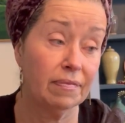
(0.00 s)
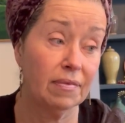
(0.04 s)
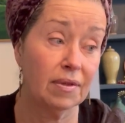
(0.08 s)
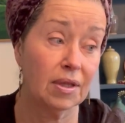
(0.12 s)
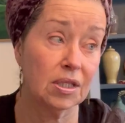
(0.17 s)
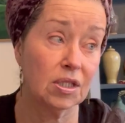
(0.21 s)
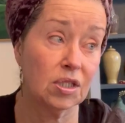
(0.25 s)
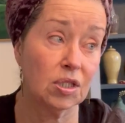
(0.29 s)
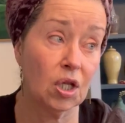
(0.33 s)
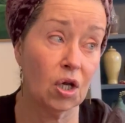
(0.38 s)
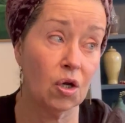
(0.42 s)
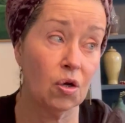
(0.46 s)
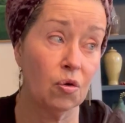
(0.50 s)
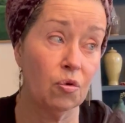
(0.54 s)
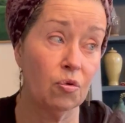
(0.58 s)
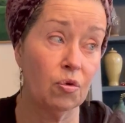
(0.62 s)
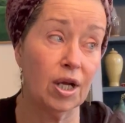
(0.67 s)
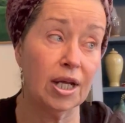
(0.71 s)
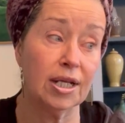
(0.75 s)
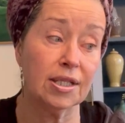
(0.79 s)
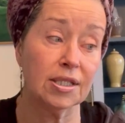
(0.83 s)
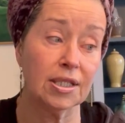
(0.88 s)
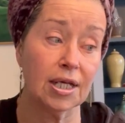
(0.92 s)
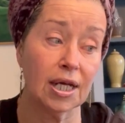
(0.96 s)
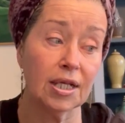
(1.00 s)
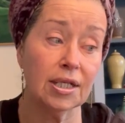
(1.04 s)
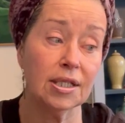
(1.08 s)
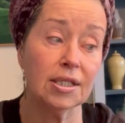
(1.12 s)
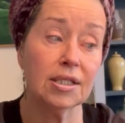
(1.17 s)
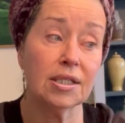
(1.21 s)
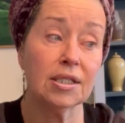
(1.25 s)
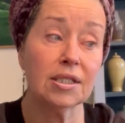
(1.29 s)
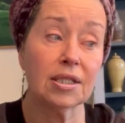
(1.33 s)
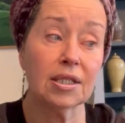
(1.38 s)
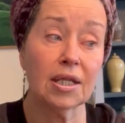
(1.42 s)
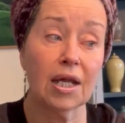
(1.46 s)
So it
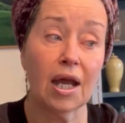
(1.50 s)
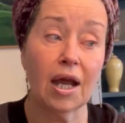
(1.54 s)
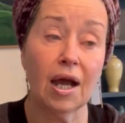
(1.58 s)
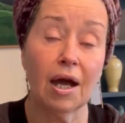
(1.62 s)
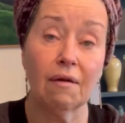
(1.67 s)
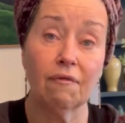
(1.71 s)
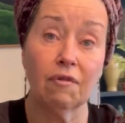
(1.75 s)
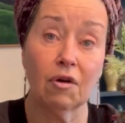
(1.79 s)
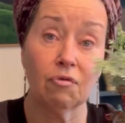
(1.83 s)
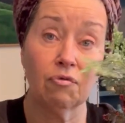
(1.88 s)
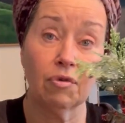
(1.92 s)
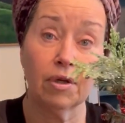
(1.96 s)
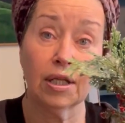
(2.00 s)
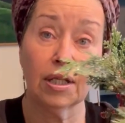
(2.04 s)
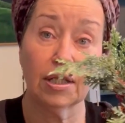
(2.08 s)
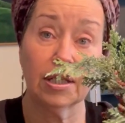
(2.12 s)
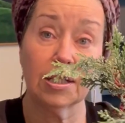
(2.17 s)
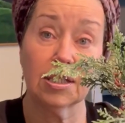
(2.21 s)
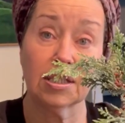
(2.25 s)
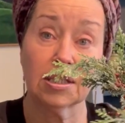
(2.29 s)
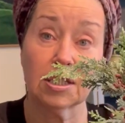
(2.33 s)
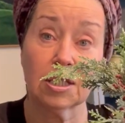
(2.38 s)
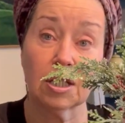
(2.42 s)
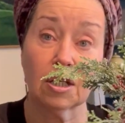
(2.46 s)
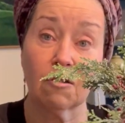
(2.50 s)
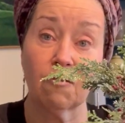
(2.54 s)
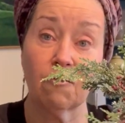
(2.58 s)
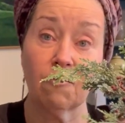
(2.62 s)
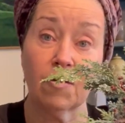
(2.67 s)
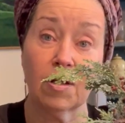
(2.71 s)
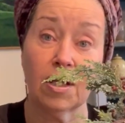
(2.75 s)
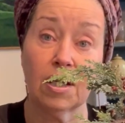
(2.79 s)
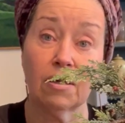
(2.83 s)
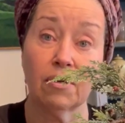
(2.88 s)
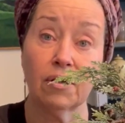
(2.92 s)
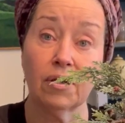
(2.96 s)
does have a realistic
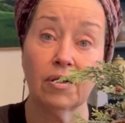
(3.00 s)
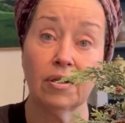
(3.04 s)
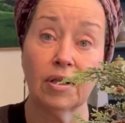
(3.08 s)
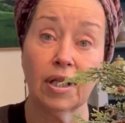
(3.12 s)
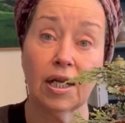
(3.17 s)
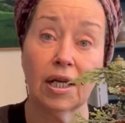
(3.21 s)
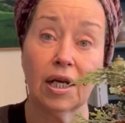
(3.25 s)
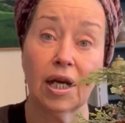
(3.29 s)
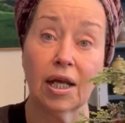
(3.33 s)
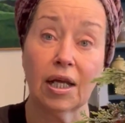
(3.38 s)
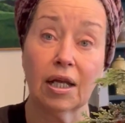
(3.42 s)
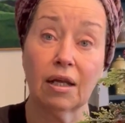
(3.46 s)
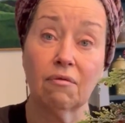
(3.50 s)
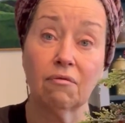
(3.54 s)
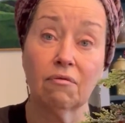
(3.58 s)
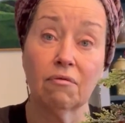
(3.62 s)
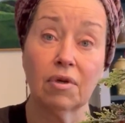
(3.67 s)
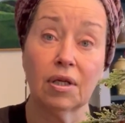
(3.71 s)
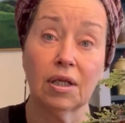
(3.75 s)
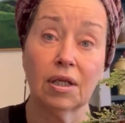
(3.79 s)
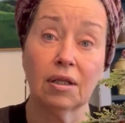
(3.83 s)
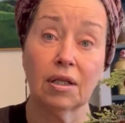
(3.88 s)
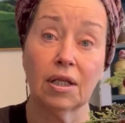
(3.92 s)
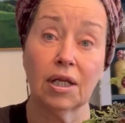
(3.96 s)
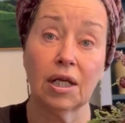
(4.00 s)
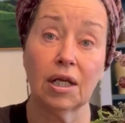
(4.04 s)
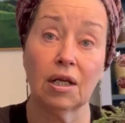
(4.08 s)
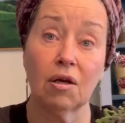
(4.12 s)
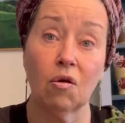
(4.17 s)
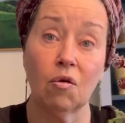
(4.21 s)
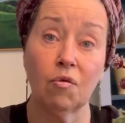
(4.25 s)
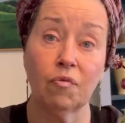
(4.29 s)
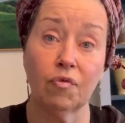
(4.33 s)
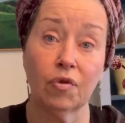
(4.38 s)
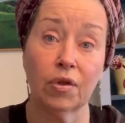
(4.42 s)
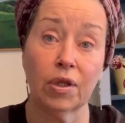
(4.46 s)
feel, and I can really
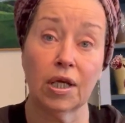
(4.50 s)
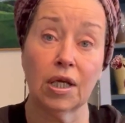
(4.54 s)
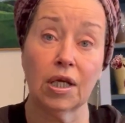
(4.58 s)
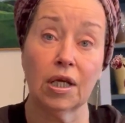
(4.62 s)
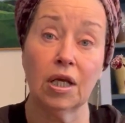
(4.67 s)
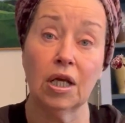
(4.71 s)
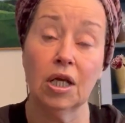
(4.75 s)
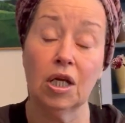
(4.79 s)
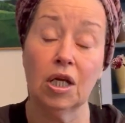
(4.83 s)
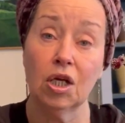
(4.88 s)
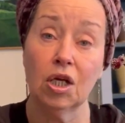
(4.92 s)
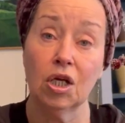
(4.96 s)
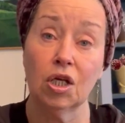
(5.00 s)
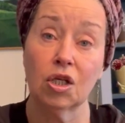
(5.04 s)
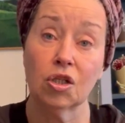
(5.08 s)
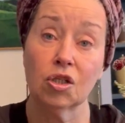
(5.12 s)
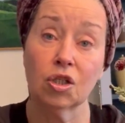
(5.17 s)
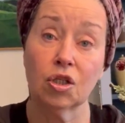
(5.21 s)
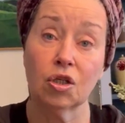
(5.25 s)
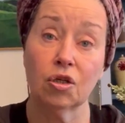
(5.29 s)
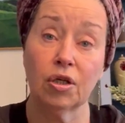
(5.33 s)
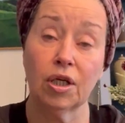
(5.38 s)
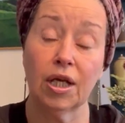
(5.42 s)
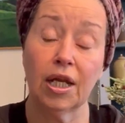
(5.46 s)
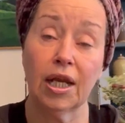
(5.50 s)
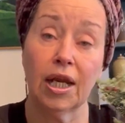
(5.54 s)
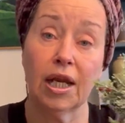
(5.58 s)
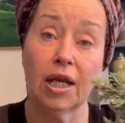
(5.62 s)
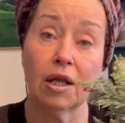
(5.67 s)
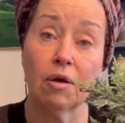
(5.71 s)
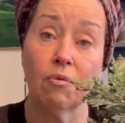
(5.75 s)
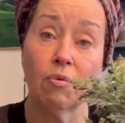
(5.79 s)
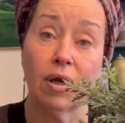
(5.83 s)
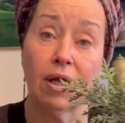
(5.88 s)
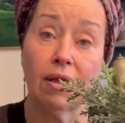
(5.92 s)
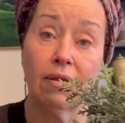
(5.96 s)
hopefully turn it any
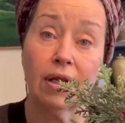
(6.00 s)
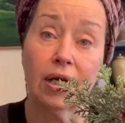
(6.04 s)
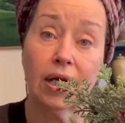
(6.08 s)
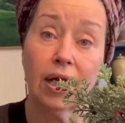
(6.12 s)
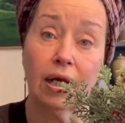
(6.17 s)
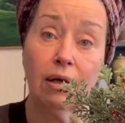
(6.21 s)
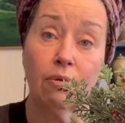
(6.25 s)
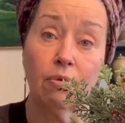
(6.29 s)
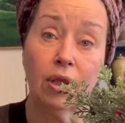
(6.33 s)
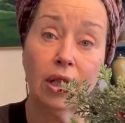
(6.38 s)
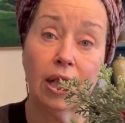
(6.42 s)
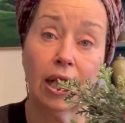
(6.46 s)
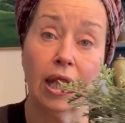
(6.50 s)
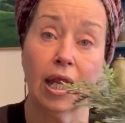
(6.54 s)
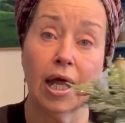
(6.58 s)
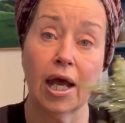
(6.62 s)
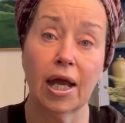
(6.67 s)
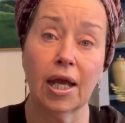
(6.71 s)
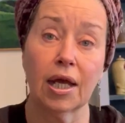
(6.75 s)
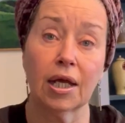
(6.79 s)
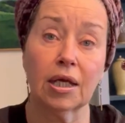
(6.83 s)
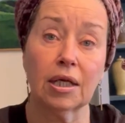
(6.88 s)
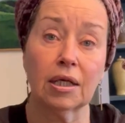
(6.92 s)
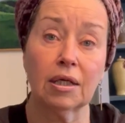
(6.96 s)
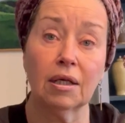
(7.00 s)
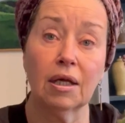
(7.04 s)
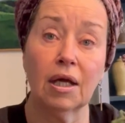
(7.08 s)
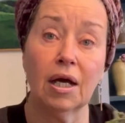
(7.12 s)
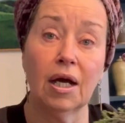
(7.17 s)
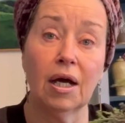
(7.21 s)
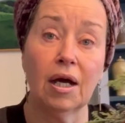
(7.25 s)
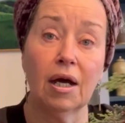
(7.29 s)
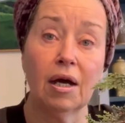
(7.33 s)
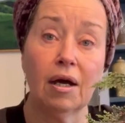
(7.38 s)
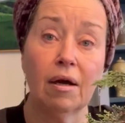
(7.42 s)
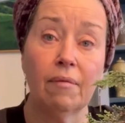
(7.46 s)
way that I would like,
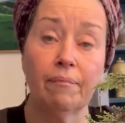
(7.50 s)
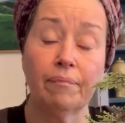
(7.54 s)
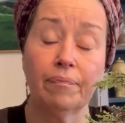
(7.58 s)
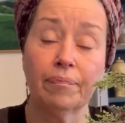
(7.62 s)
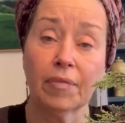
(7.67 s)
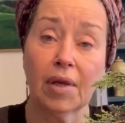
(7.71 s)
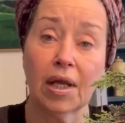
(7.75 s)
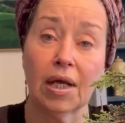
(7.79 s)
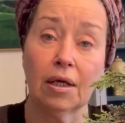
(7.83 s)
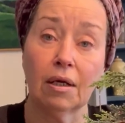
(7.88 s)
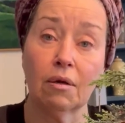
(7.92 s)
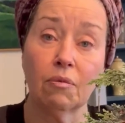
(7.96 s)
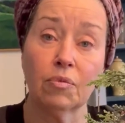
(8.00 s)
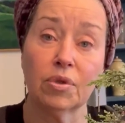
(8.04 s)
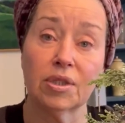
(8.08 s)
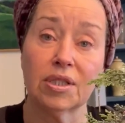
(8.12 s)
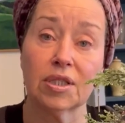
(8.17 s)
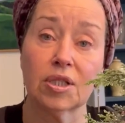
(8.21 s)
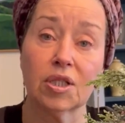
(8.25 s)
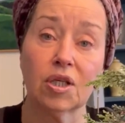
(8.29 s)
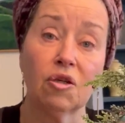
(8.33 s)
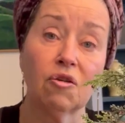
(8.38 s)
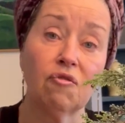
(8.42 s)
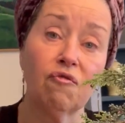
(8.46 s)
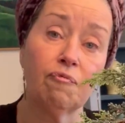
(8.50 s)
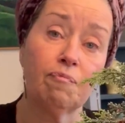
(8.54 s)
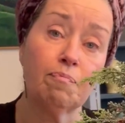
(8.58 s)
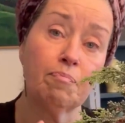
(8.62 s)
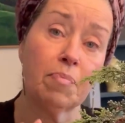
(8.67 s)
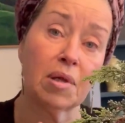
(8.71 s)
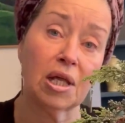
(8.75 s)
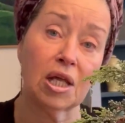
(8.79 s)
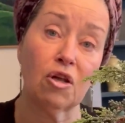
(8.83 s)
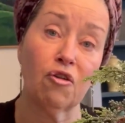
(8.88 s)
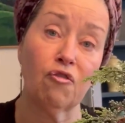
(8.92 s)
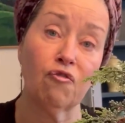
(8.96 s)
and it would still
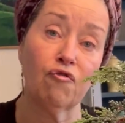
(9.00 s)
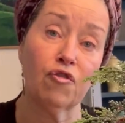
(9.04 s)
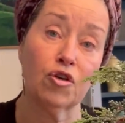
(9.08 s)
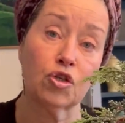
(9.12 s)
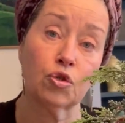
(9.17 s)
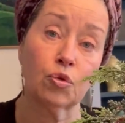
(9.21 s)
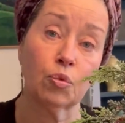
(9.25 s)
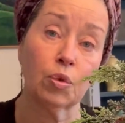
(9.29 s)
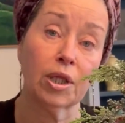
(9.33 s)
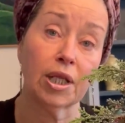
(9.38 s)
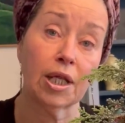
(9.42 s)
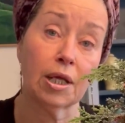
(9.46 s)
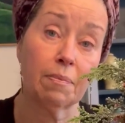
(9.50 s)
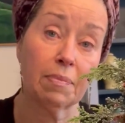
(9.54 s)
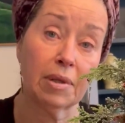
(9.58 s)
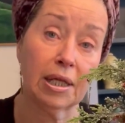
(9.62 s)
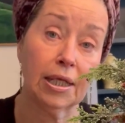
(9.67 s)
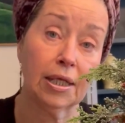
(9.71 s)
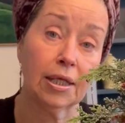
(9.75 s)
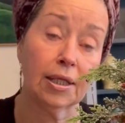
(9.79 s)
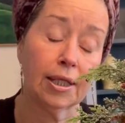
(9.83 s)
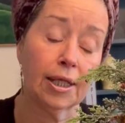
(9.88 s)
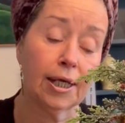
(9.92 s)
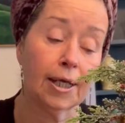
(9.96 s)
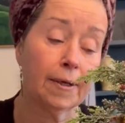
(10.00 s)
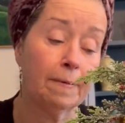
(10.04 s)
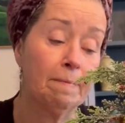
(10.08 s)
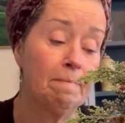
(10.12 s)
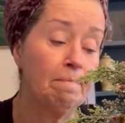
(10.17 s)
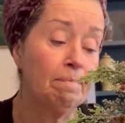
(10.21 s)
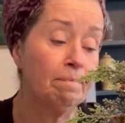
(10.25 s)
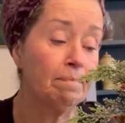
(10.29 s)
be visually appealing.